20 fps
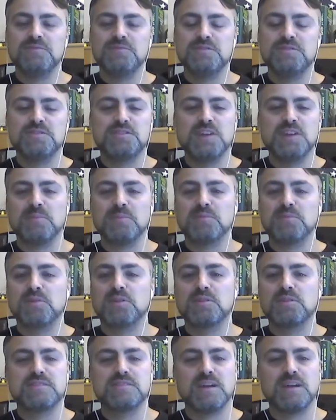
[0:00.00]
jump
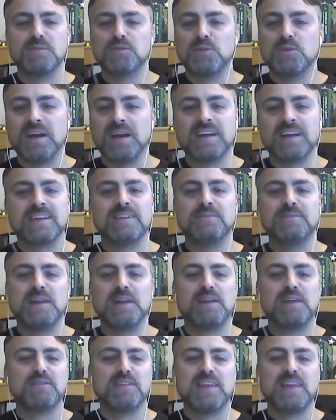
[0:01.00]
quick
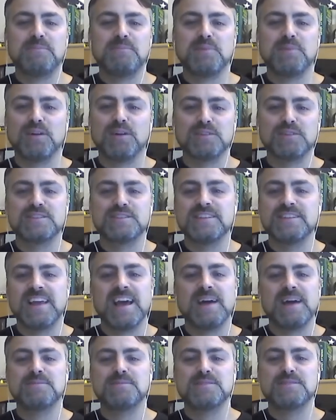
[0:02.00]
whenever that ball
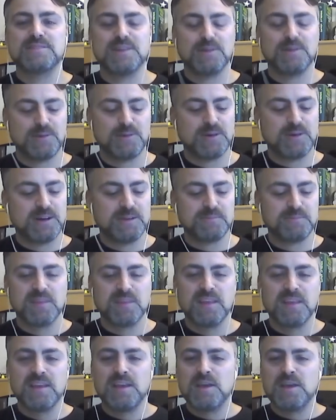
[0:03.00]
snaps. So
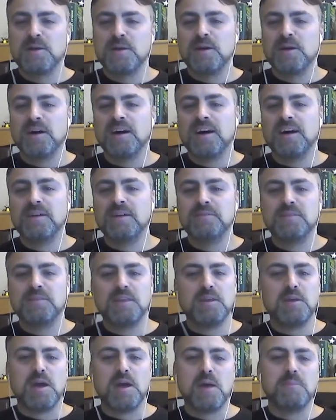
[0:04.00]
I
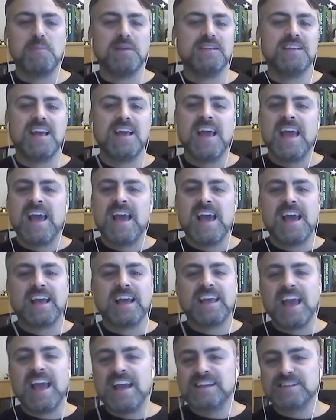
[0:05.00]
mean,
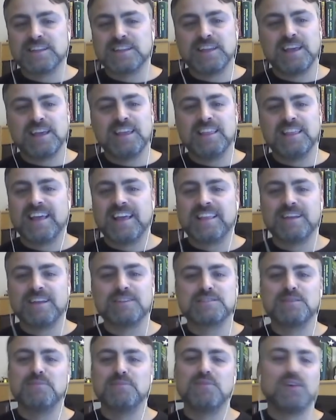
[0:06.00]
occasionally, like
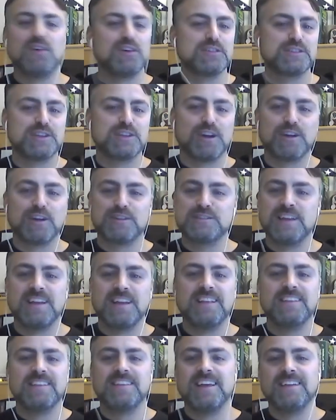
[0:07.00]
there's some false starts
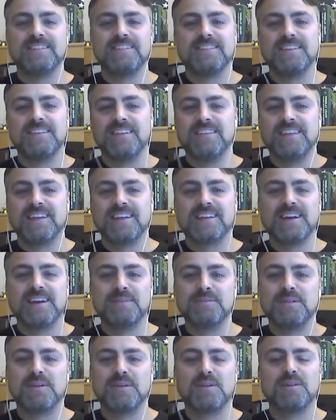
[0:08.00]
that
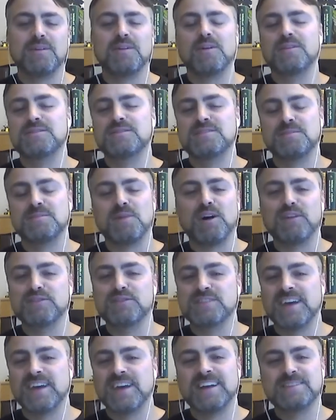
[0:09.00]
come or some
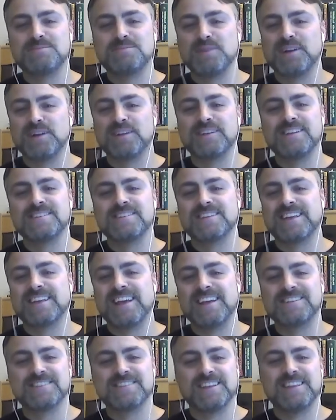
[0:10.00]
offsides penalties
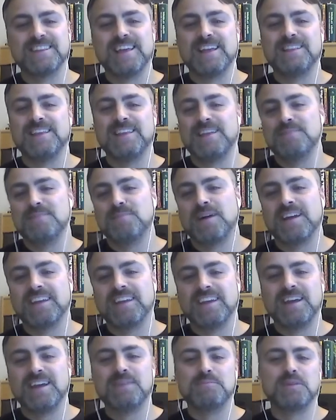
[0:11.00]
occasionally that you might
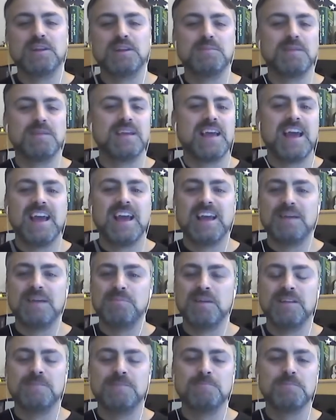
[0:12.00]
get. But I mean, hey, I
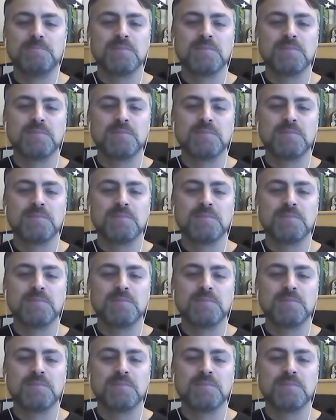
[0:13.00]
mean,